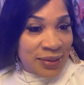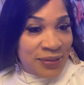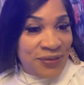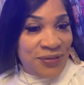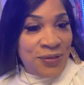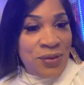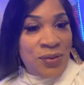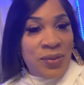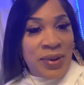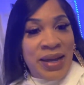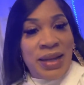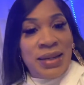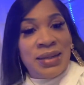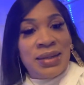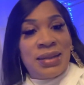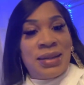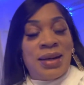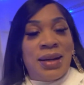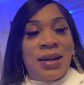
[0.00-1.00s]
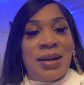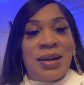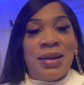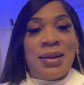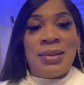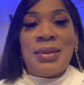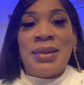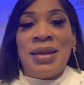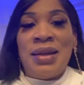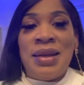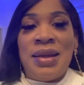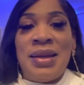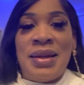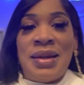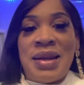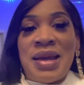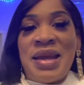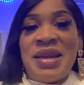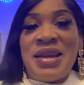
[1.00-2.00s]
full white call,
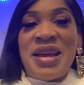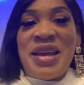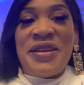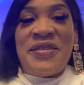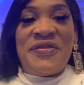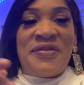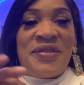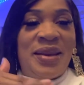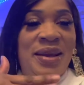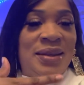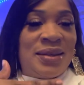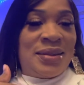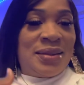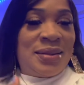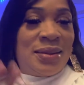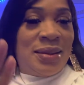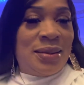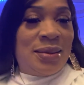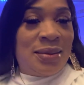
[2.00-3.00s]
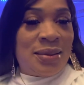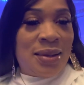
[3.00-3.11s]
nine night flex.